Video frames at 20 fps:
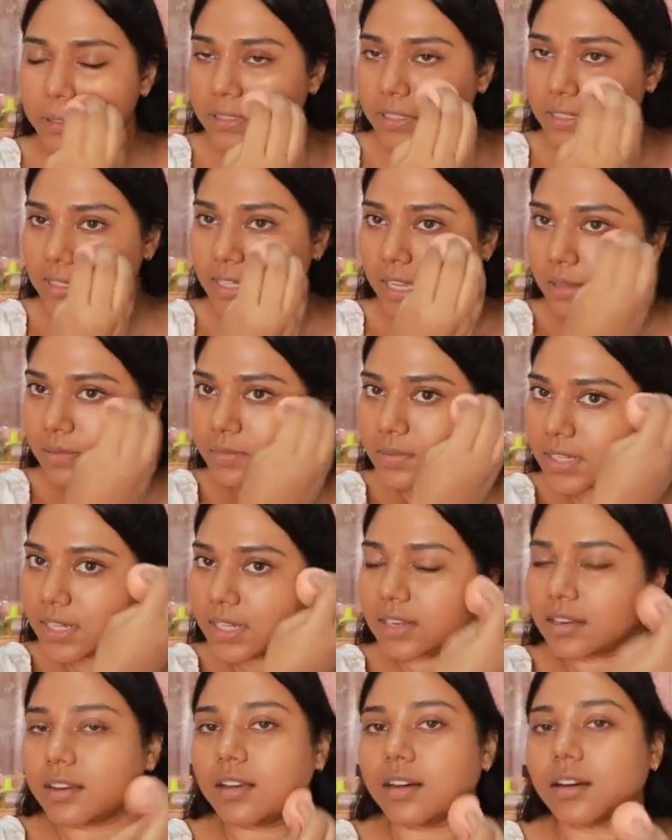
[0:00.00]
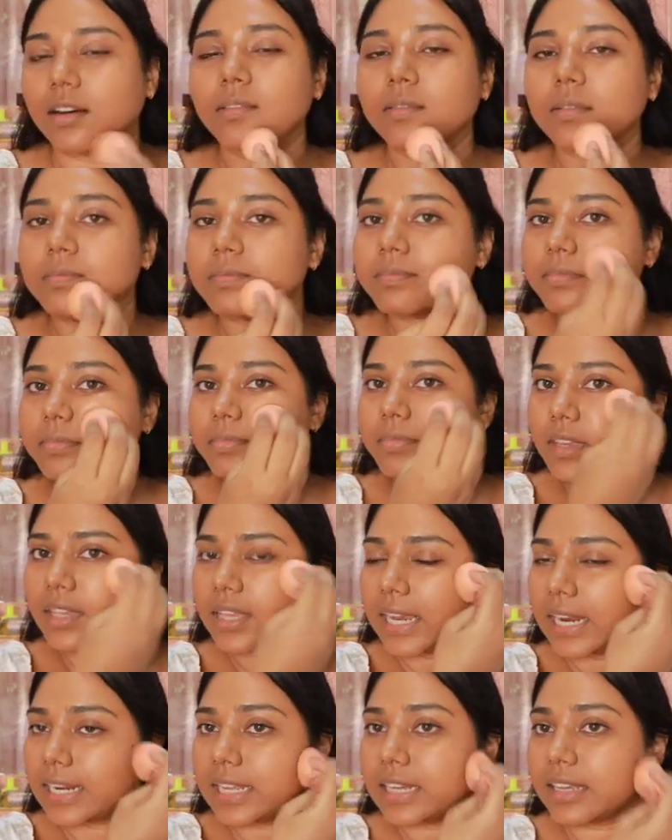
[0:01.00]
this helps in
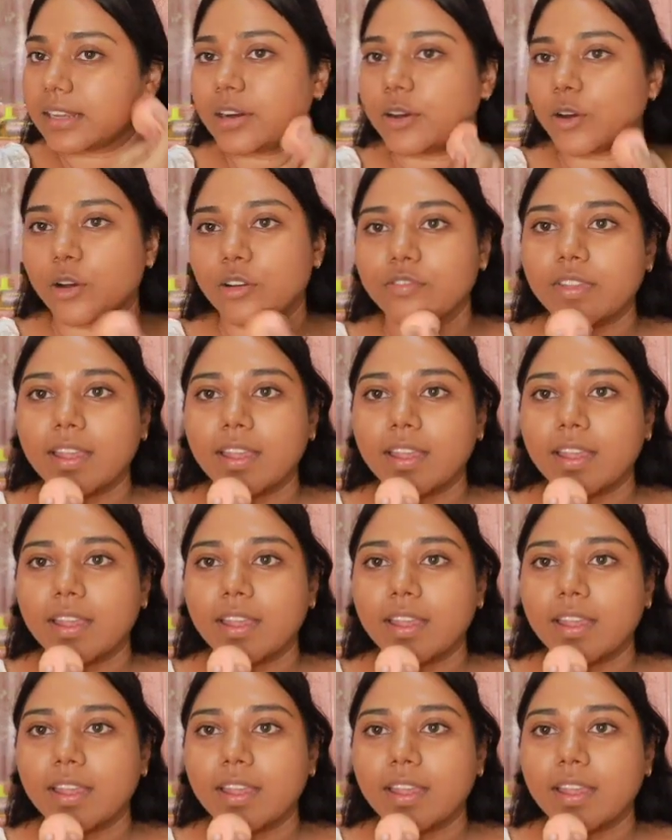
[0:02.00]
getting rid of